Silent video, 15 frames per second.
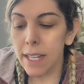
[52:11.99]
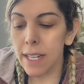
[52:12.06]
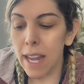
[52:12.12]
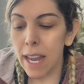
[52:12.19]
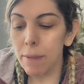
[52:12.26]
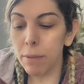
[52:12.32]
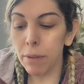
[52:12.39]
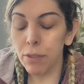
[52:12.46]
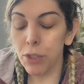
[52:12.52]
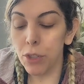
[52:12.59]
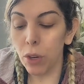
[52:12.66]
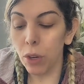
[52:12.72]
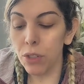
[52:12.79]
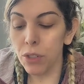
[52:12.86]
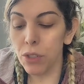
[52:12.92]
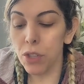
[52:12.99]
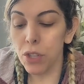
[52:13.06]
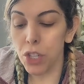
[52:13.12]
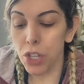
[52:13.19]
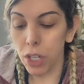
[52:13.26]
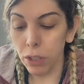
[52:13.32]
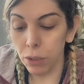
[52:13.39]
It's the name of
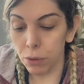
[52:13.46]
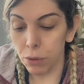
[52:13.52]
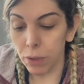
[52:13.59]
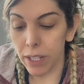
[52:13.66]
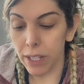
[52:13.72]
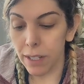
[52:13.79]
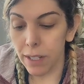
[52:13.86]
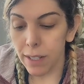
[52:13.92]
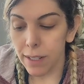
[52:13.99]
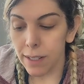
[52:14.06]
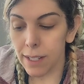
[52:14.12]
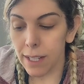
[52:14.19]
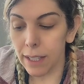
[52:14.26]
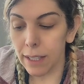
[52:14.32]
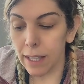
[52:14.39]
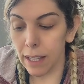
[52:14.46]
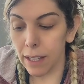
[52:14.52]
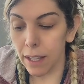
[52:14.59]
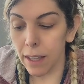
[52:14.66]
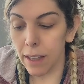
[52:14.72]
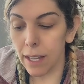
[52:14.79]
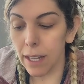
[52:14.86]
John's children,
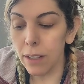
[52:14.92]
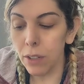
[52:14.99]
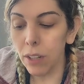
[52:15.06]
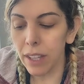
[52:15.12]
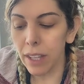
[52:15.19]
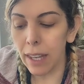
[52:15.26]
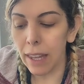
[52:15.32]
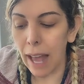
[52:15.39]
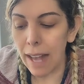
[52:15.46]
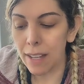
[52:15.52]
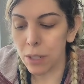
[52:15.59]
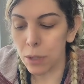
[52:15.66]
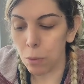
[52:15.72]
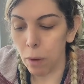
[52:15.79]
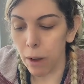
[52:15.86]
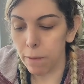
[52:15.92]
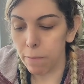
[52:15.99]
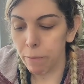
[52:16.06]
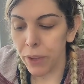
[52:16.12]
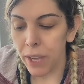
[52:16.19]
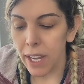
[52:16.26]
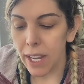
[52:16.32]
said Lilith, and look at the
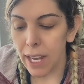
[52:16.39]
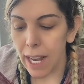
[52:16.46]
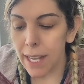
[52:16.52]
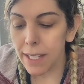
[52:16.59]
last one.